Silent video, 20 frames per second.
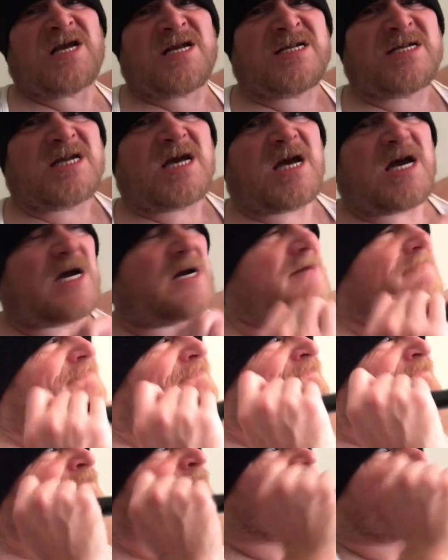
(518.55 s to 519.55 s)
in there.
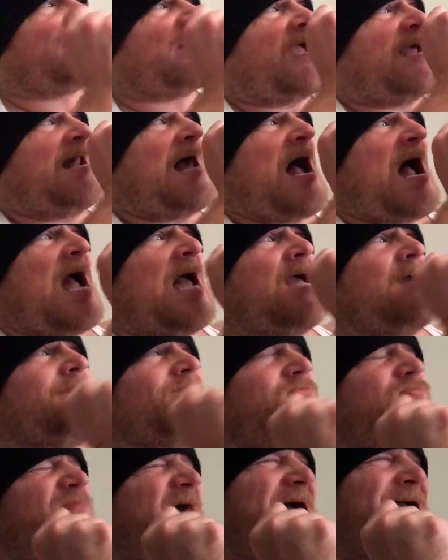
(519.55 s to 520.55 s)
And I
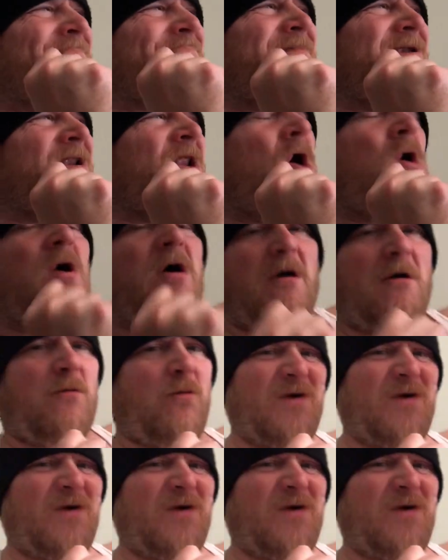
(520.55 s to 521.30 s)
aimed right below her